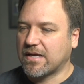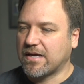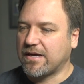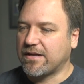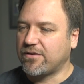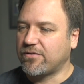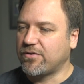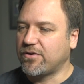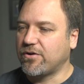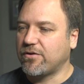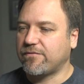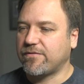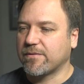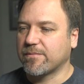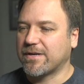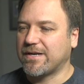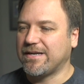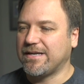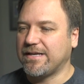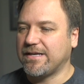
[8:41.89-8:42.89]
I don't know if
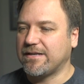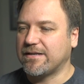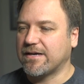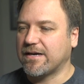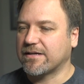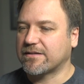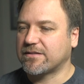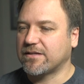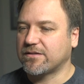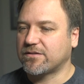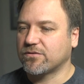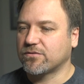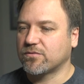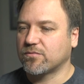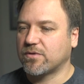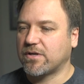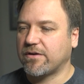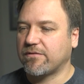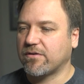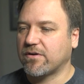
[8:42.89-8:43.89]
I'm going to need knock sensors
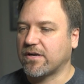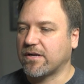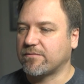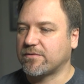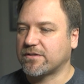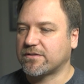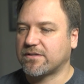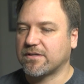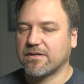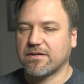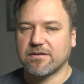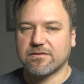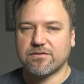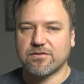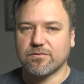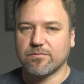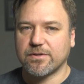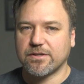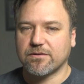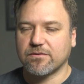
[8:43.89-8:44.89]
or whatever, and I'm just
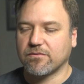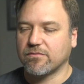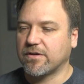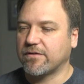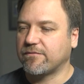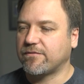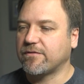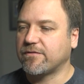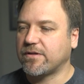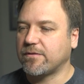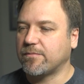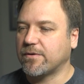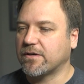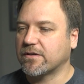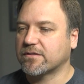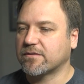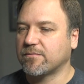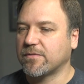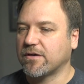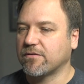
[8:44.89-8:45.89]
assuming they're around
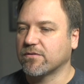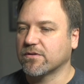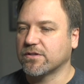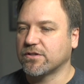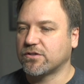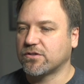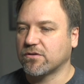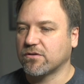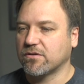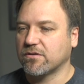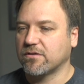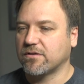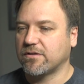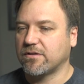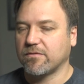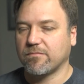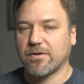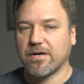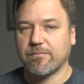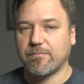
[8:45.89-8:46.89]
$50. I'm not really sure,
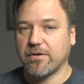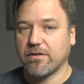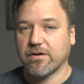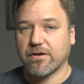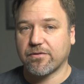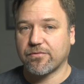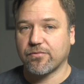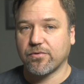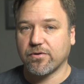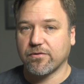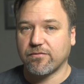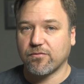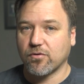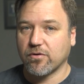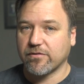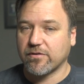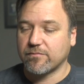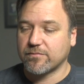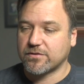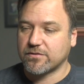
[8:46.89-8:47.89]
and there might be like 3 or
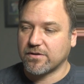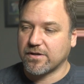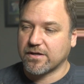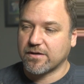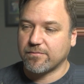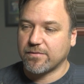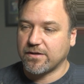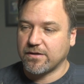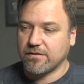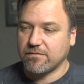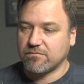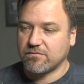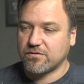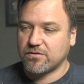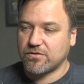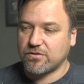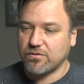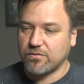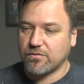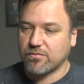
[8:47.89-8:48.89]
4 of them, so that could be
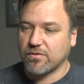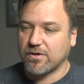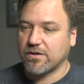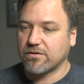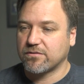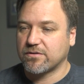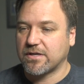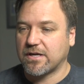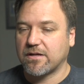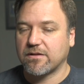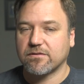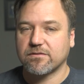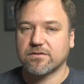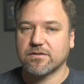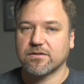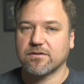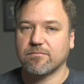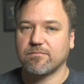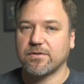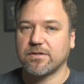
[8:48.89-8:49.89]
$200-$300.
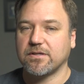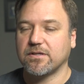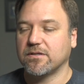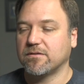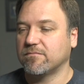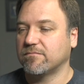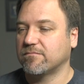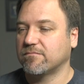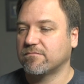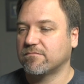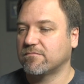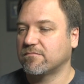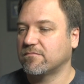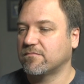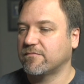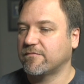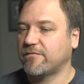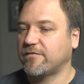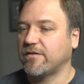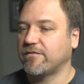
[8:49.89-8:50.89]
It could be
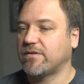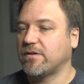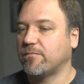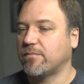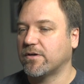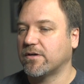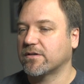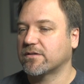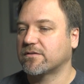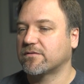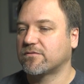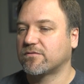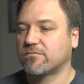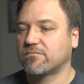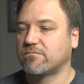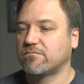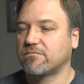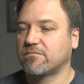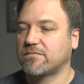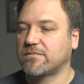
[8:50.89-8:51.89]
$50,
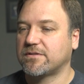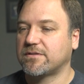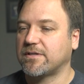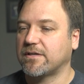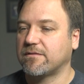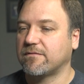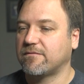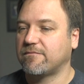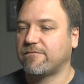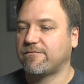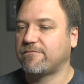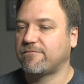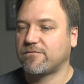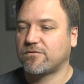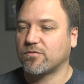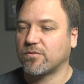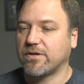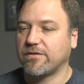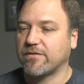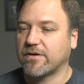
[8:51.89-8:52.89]
$10,
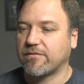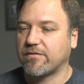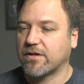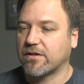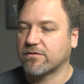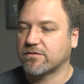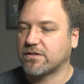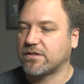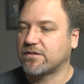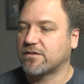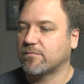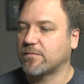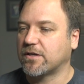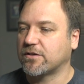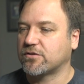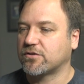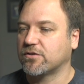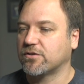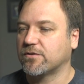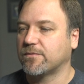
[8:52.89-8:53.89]
$25 each. I'm
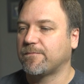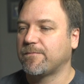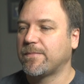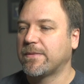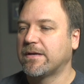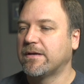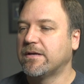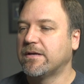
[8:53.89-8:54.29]
not sure.